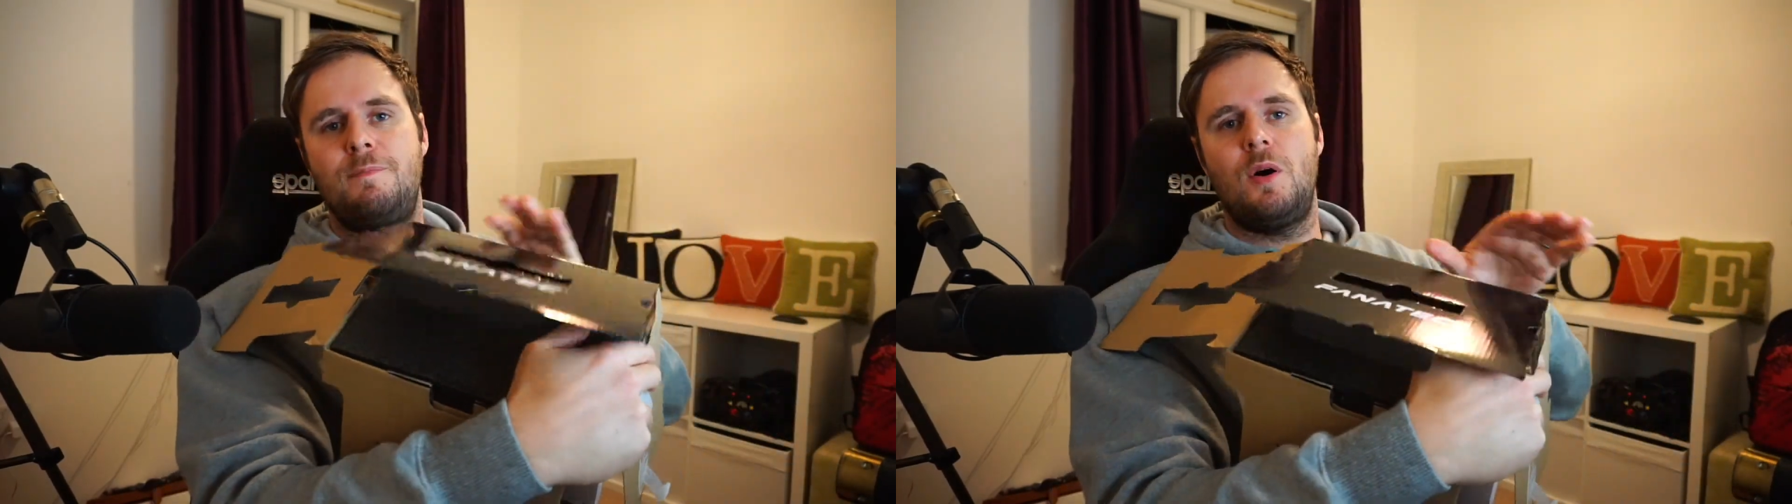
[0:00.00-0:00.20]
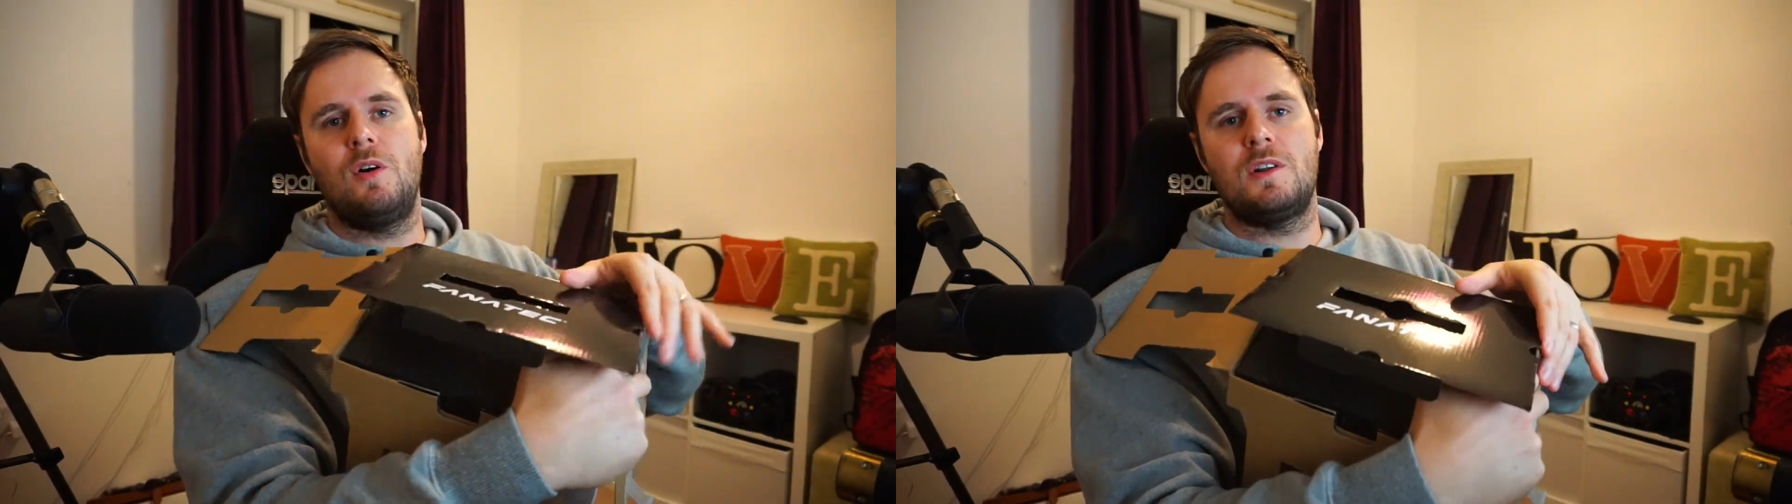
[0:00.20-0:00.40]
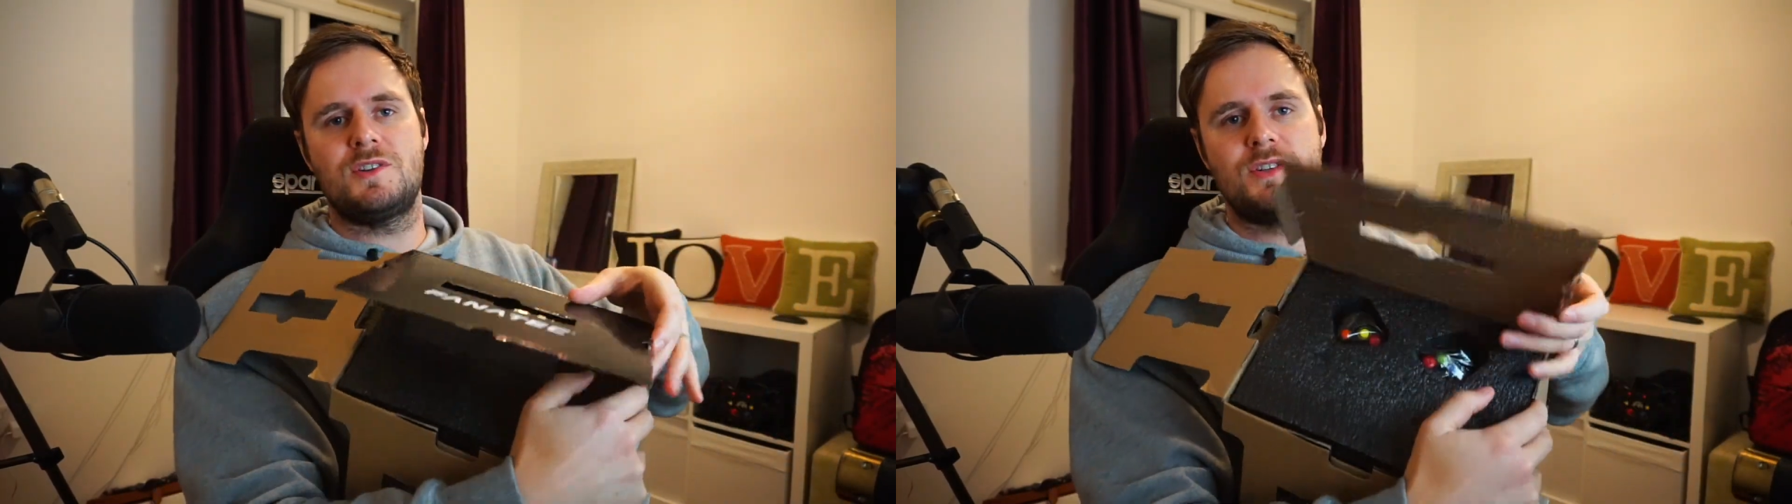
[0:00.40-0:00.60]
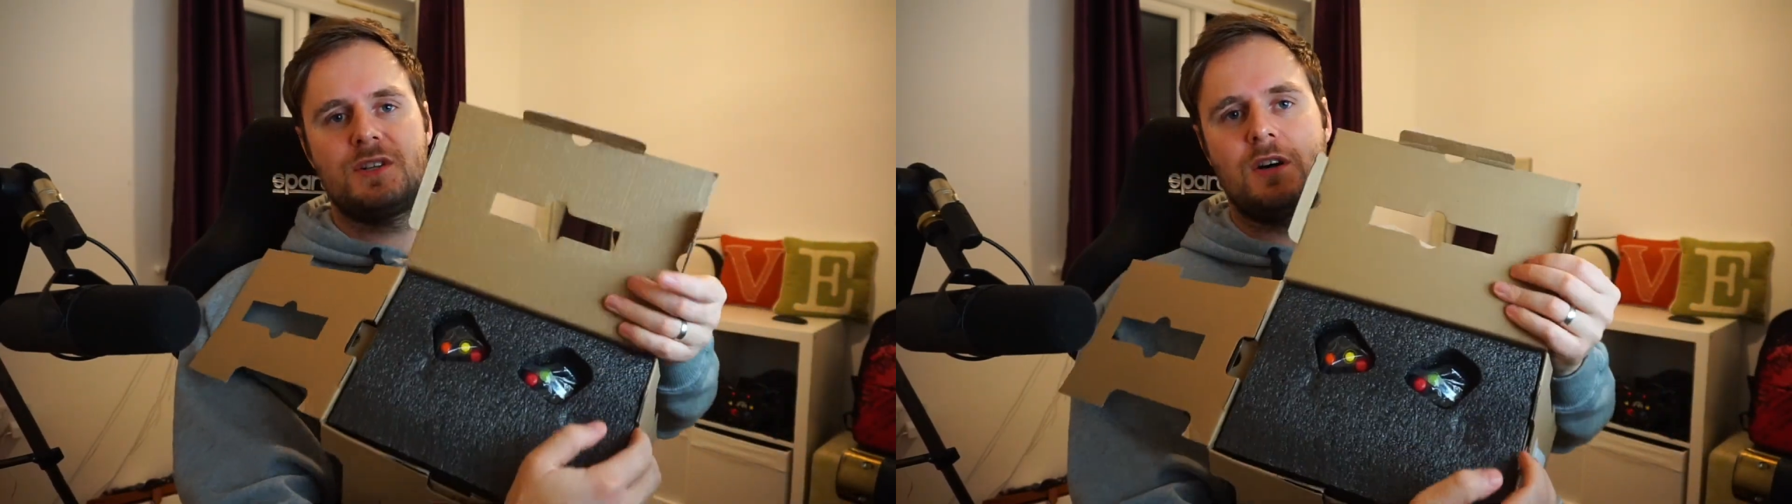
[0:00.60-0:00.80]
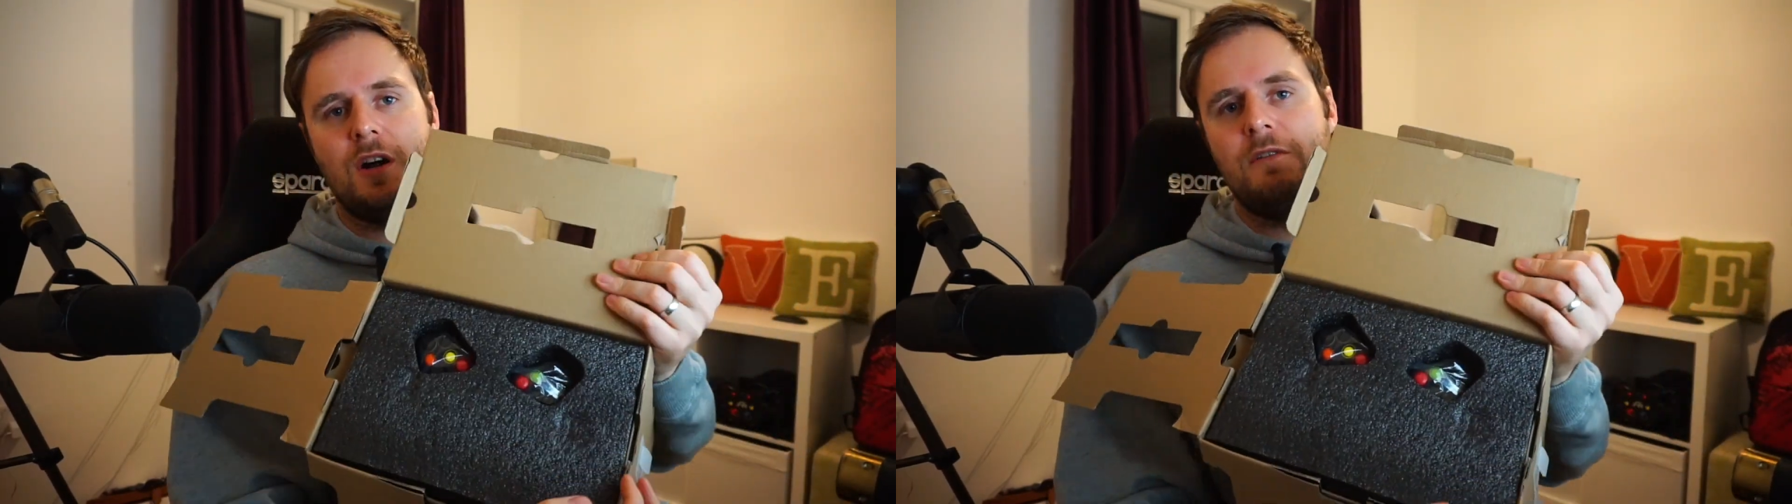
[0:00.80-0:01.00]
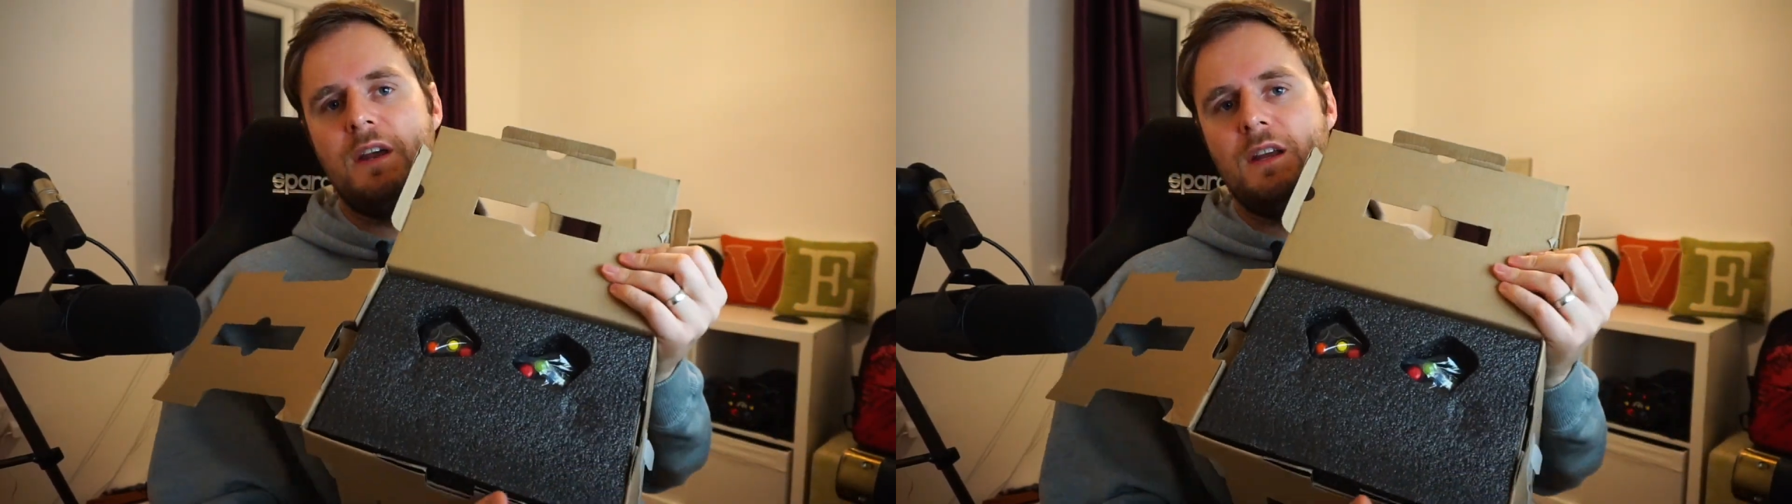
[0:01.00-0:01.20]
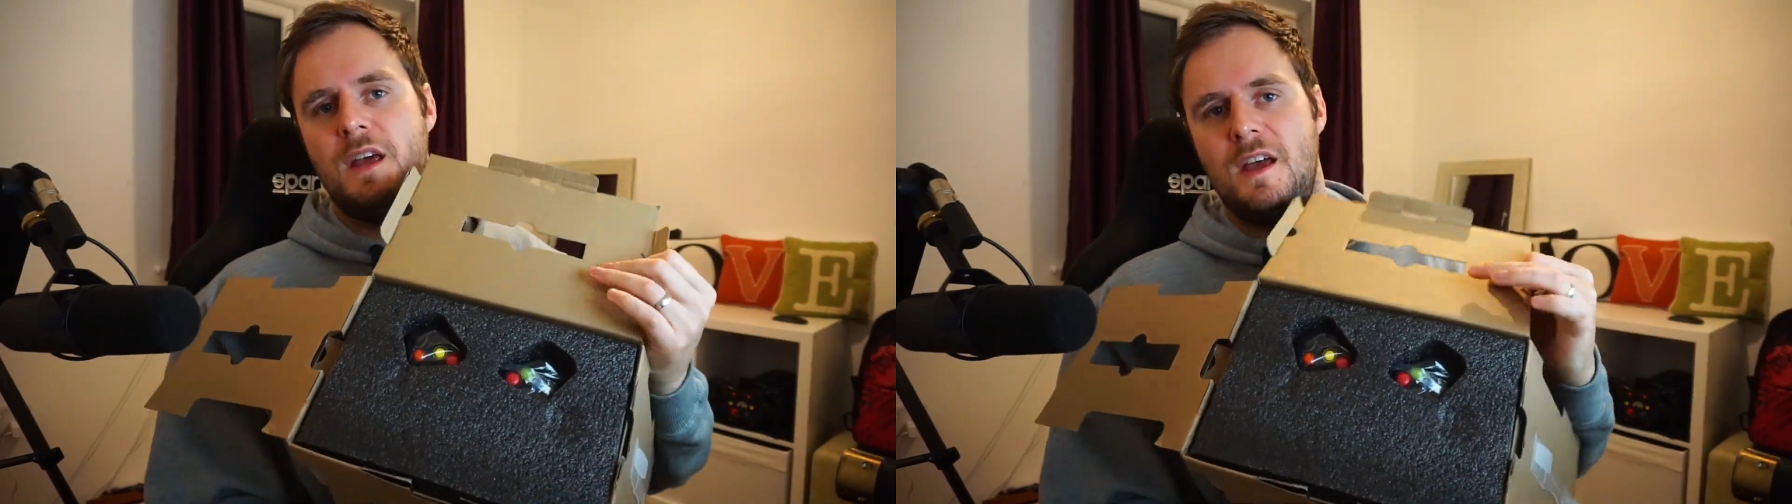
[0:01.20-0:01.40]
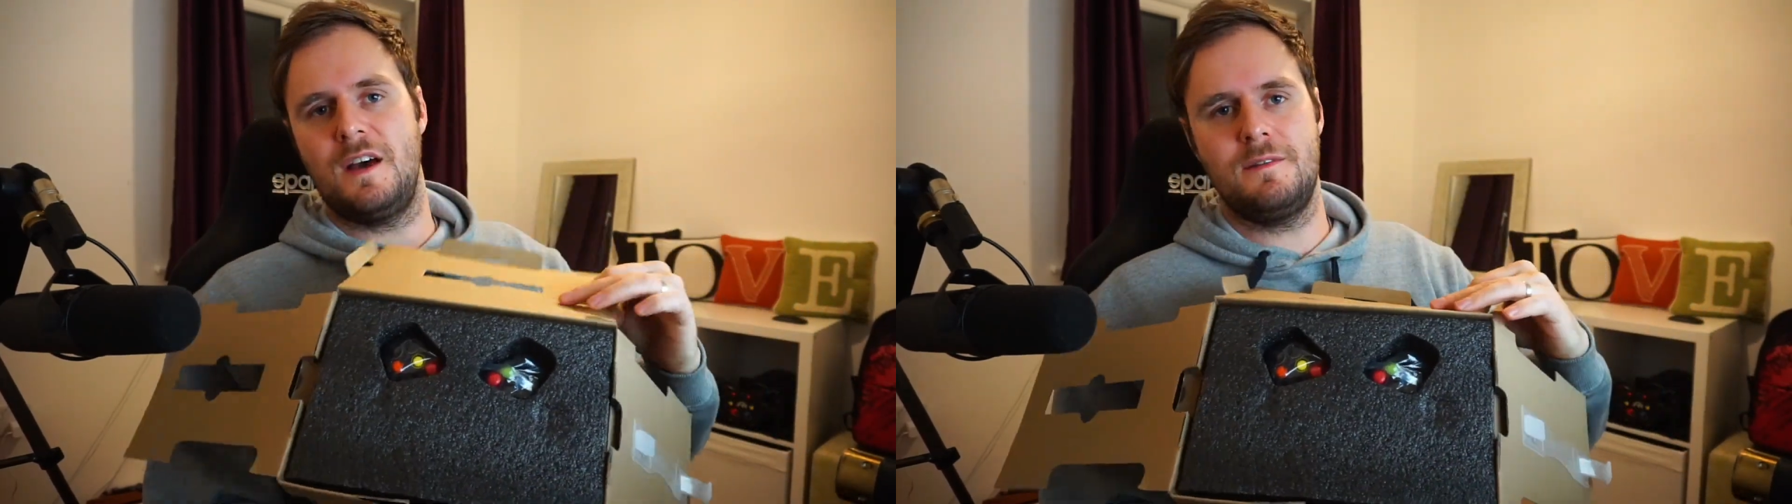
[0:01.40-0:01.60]
polystyrene
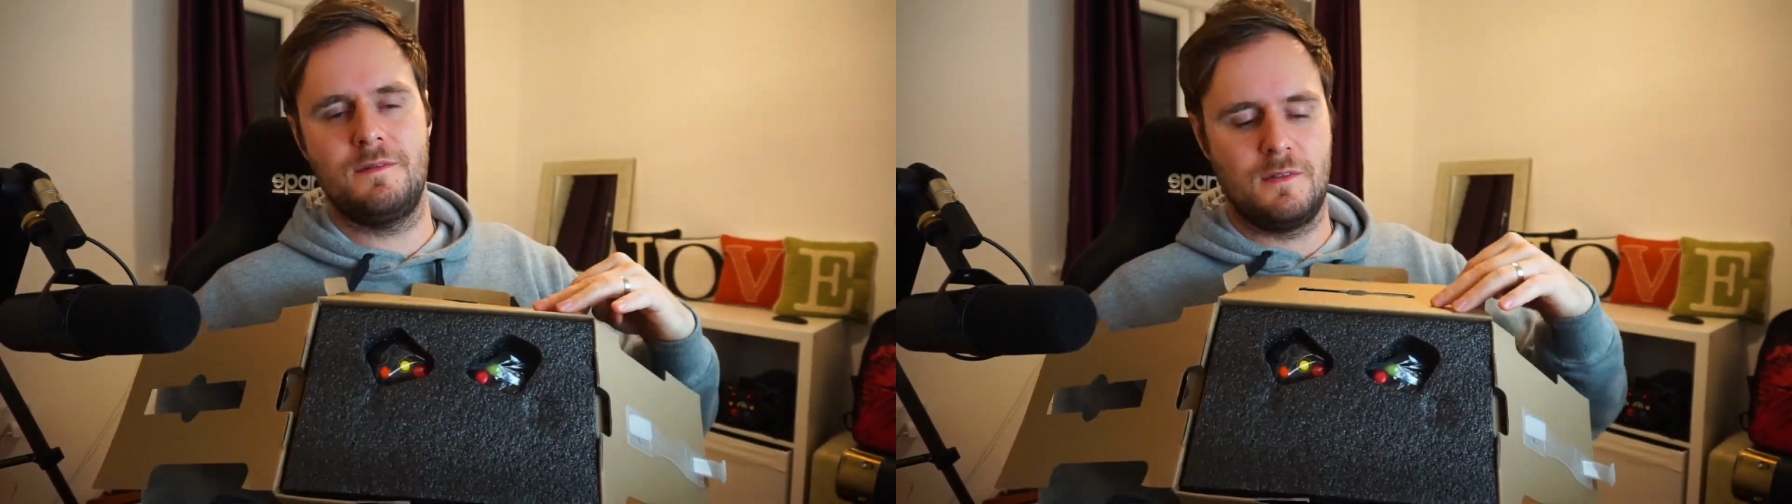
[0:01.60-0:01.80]
here,